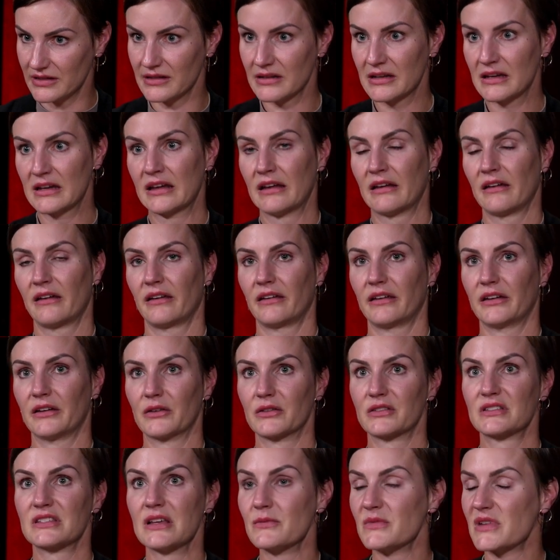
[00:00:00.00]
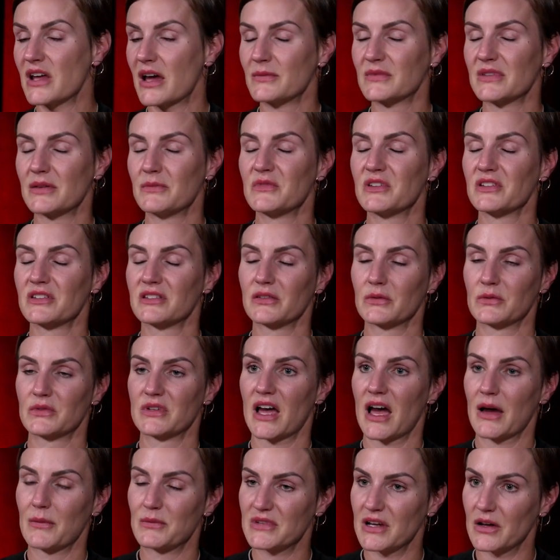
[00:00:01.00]
And, you know, sometimes I'm just so
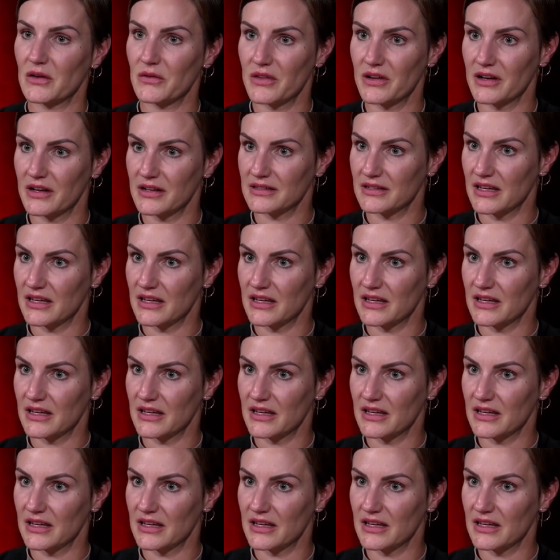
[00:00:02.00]
tapped out that